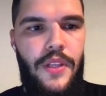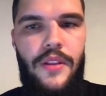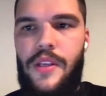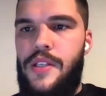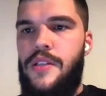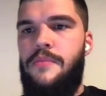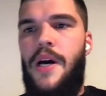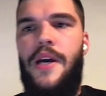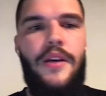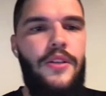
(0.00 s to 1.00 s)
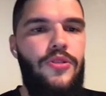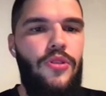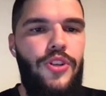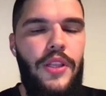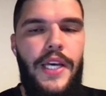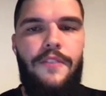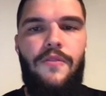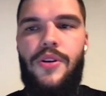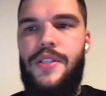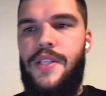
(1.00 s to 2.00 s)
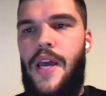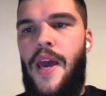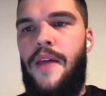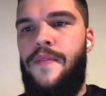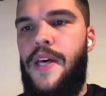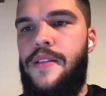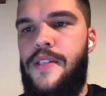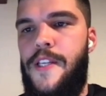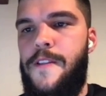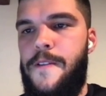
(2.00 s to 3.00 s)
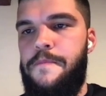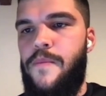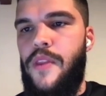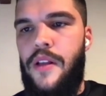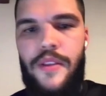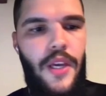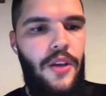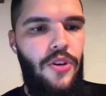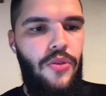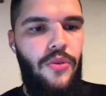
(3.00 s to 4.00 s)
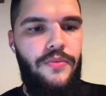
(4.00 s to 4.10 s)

This is my social networks, and that's it. Thank you,